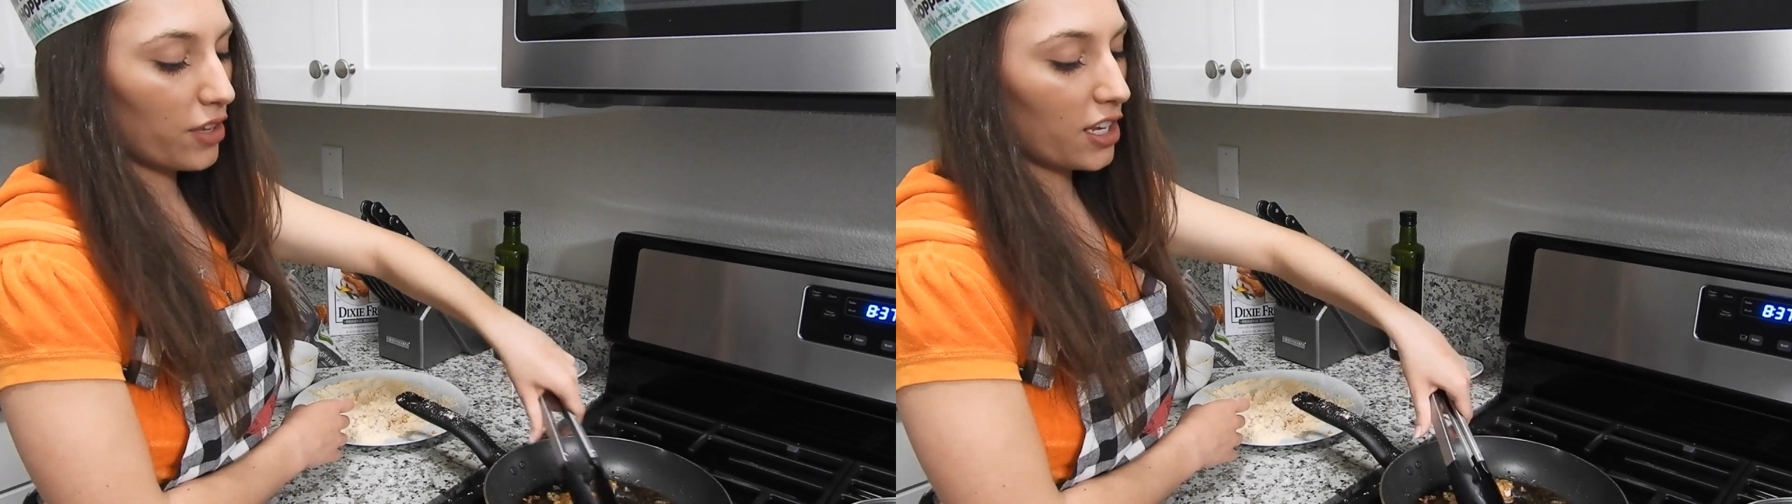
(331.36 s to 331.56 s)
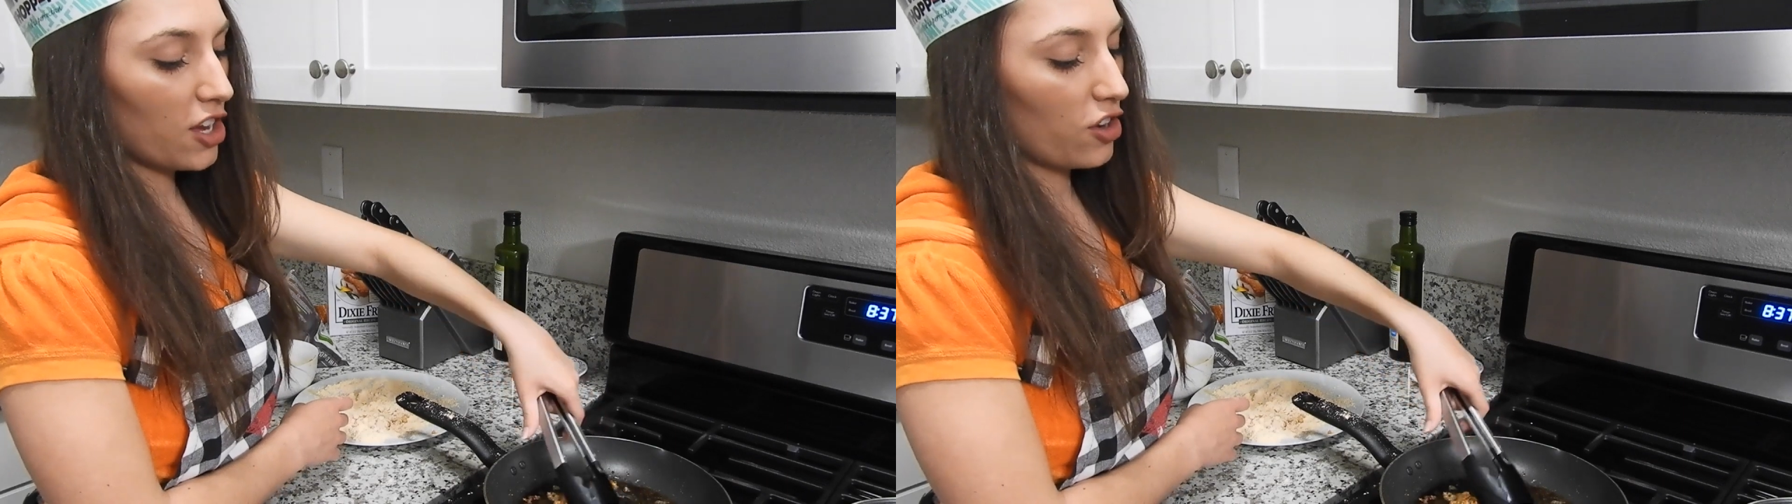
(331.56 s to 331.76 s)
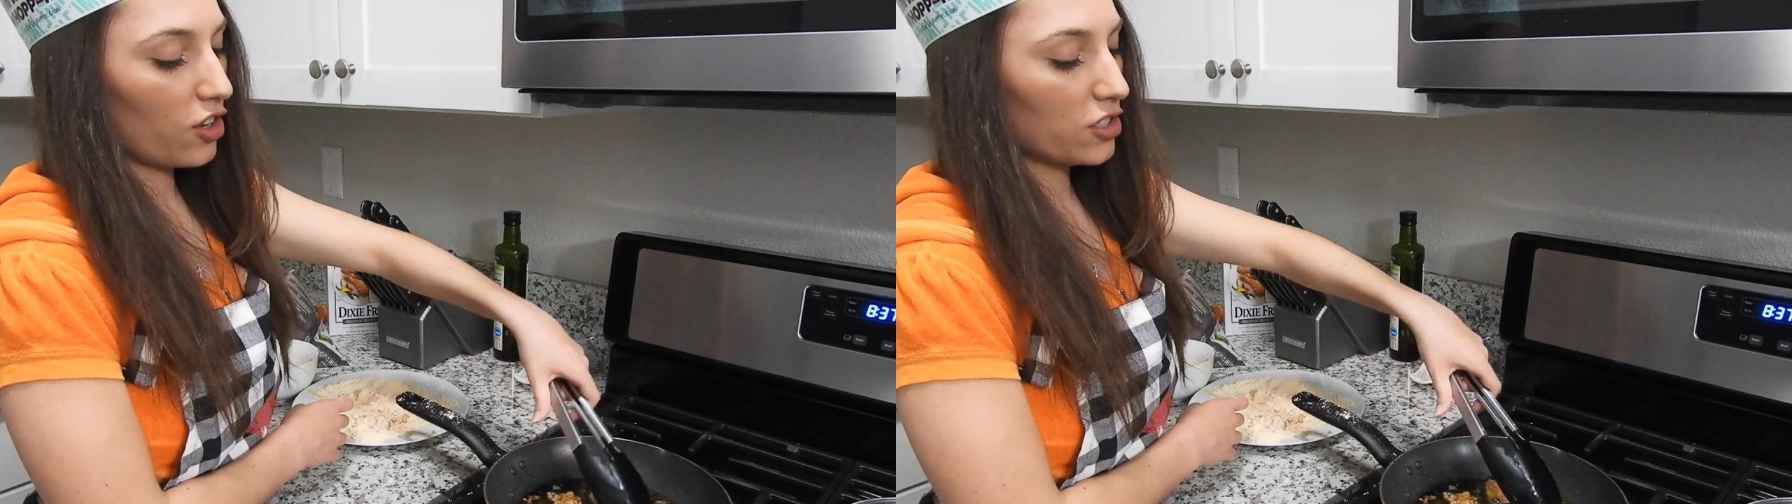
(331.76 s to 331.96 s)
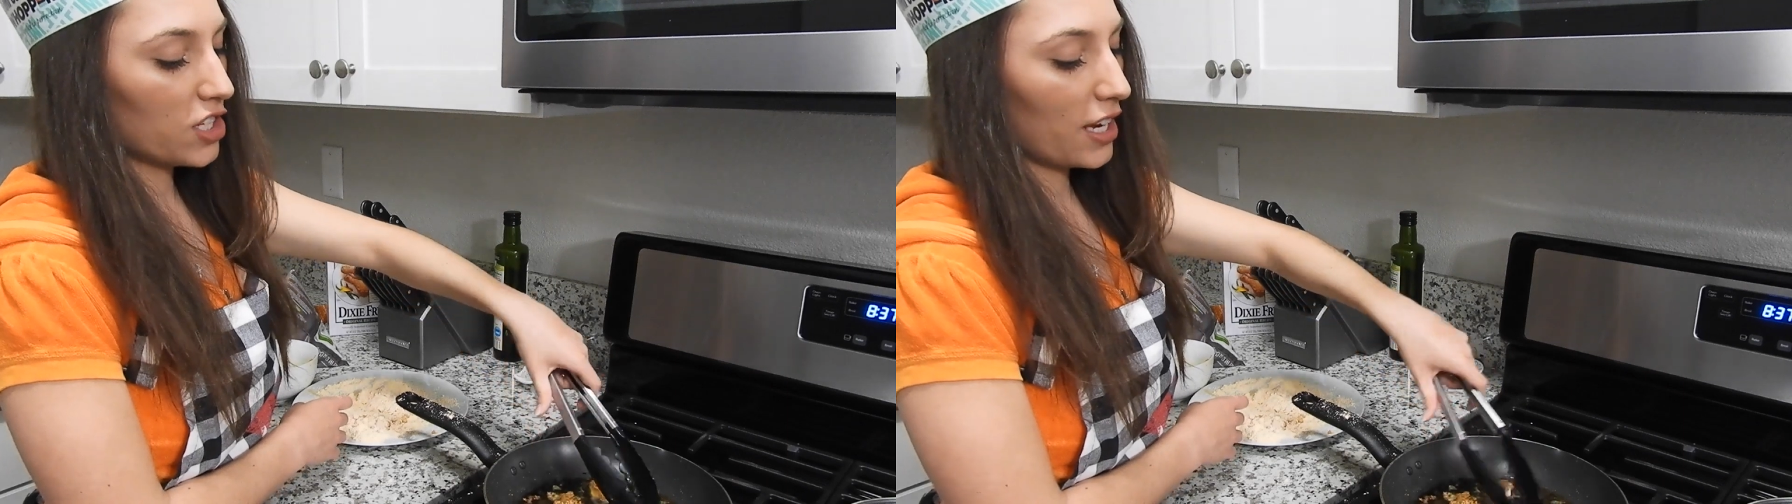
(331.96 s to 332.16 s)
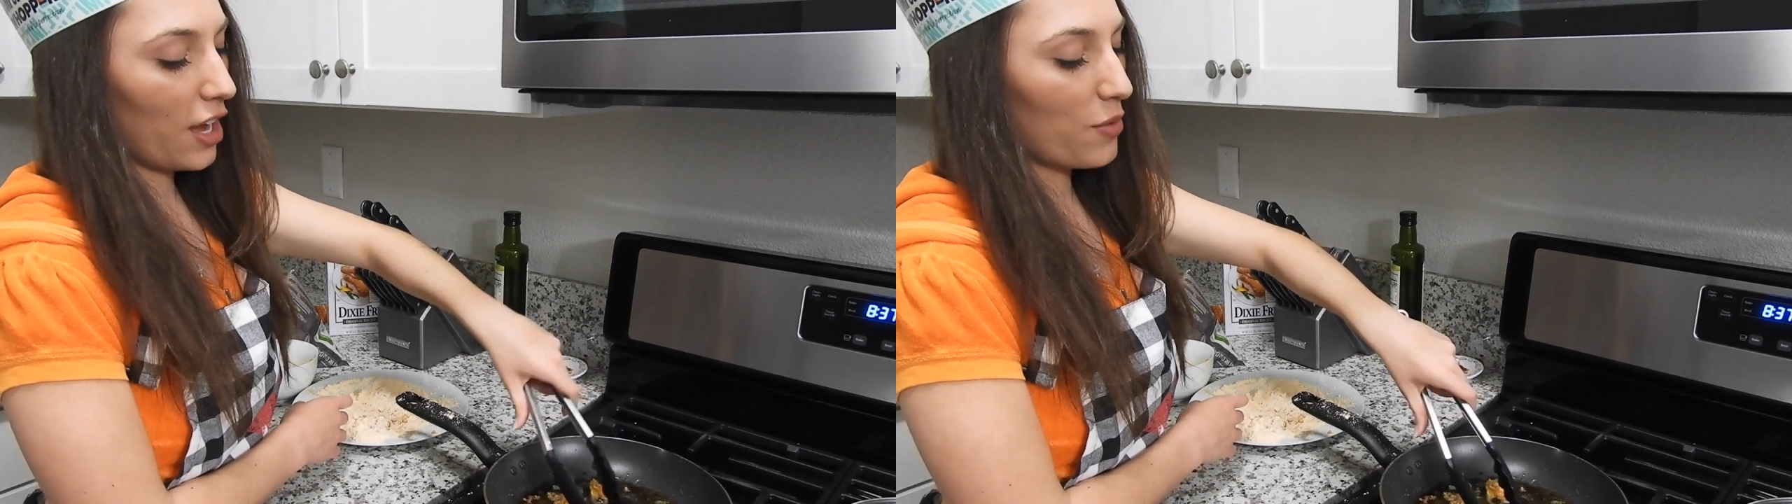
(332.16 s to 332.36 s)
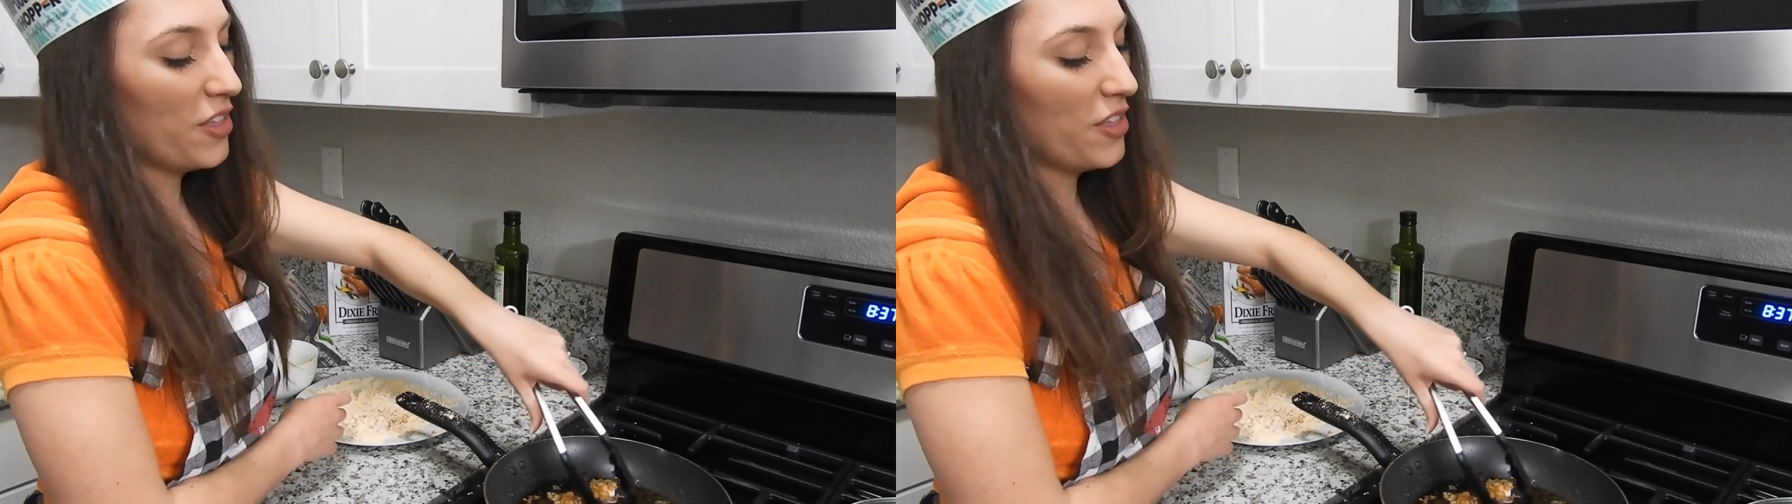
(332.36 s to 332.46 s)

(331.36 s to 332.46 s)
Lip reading: video. Go check out